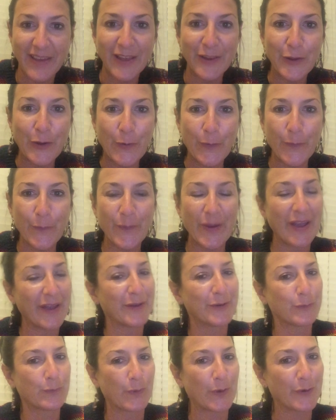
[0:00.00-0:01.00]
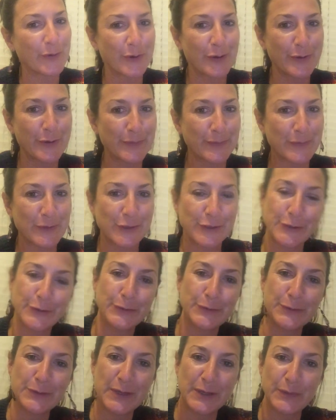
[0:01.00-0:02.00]
Hello and welcome
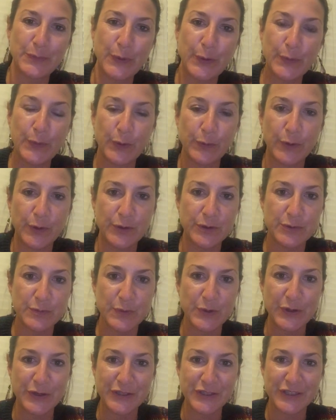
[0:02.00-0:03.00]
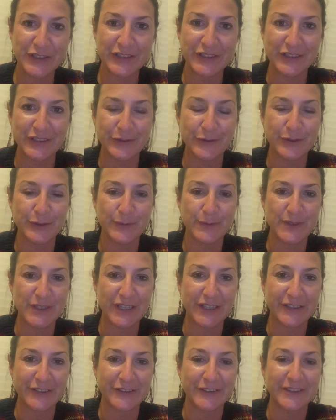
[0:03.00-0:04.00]
to the Purple Rose Project YouTube
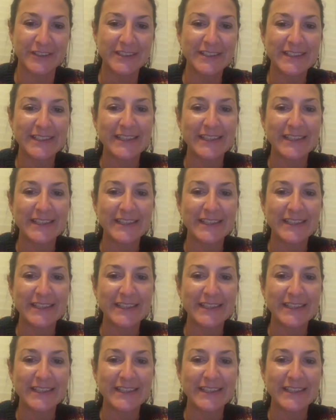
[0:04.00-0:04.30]
channel.